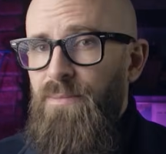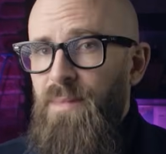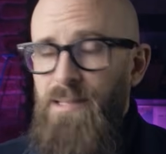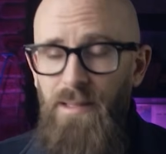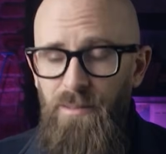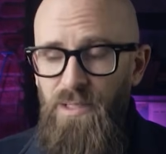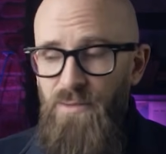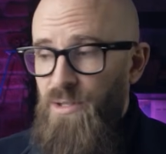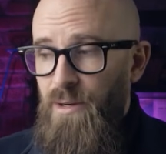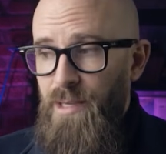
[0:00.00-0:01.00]
That's another bit of
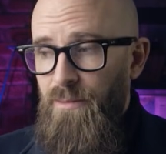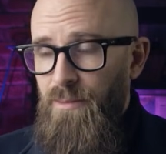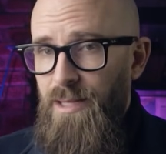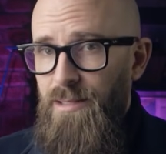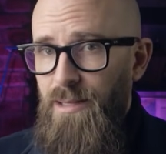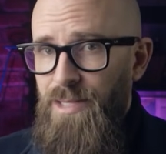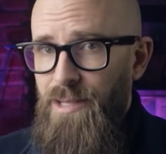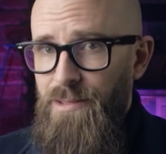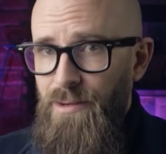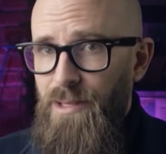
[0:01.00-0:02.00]
shocking information
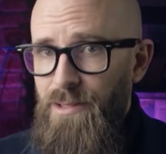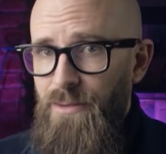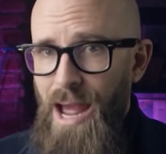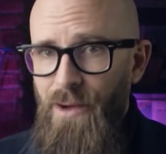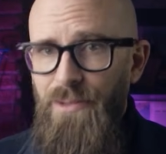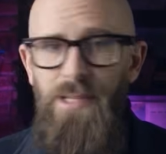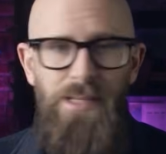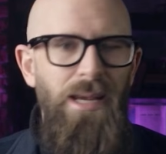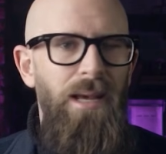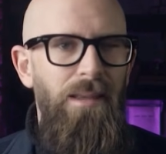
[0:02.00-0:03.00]
potatoes grow underground and